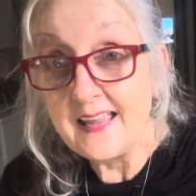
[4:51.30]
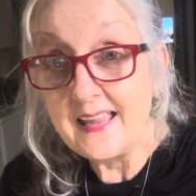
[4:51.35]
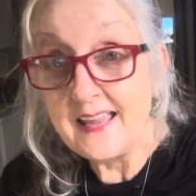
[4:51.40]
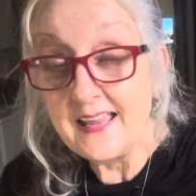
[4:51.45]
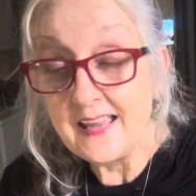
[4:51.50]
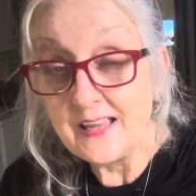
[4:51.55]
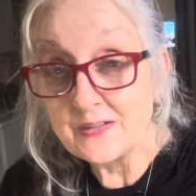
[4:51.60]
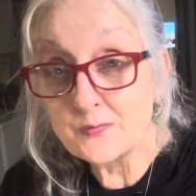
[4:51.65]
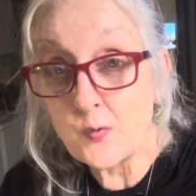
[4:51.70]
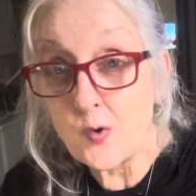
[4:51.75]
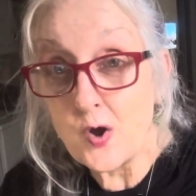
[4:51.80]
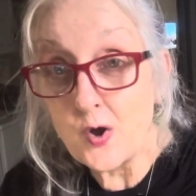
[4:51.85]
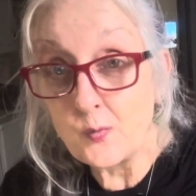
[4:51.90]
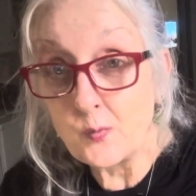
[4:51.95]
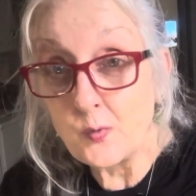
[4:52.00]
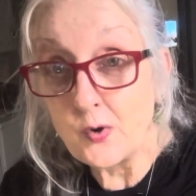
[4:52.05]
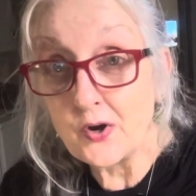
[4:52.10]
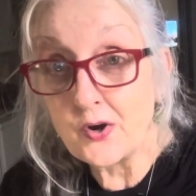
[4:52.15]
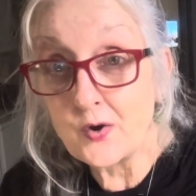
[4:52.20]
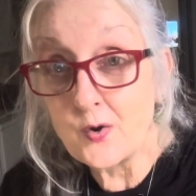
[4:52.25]
is what
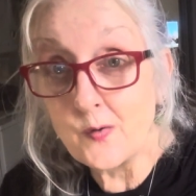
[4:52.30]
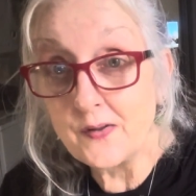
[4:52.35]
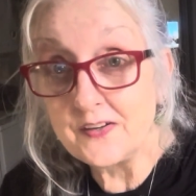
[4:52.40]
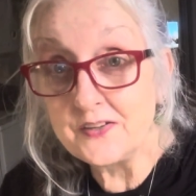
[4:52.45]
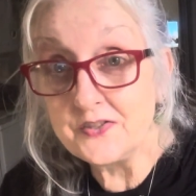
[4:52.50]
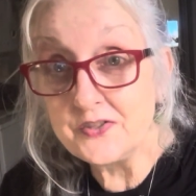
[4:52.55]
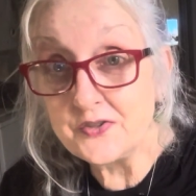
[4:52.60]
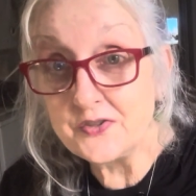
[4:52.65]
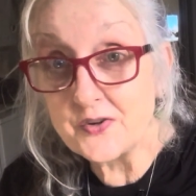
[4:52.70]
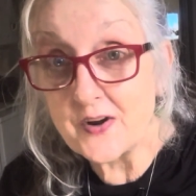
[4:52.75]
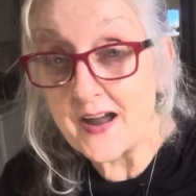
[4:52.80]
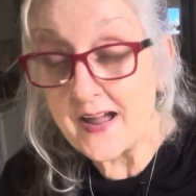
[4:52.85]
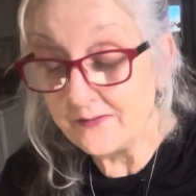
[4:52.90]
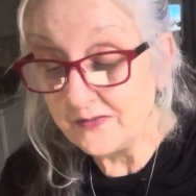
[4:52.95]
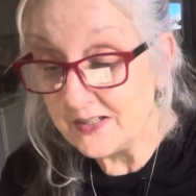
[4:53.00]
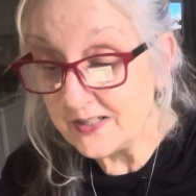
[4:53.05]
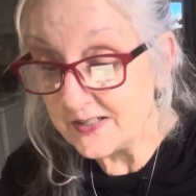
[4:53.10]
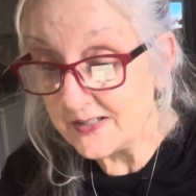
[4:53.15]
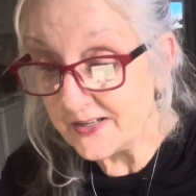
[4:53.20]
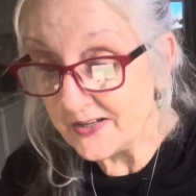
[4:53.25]
we're going to strive
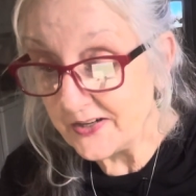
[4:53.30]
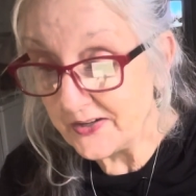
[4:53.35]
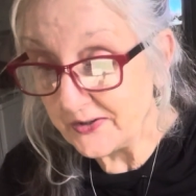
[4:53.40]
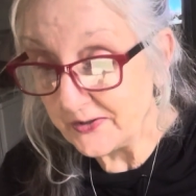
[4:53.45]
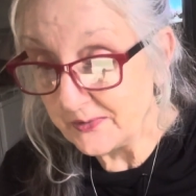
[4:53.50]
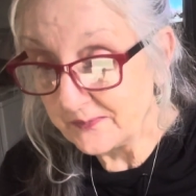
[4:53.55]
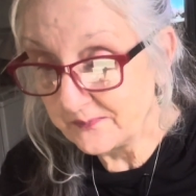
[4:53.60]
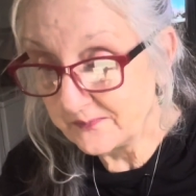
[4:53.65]
to do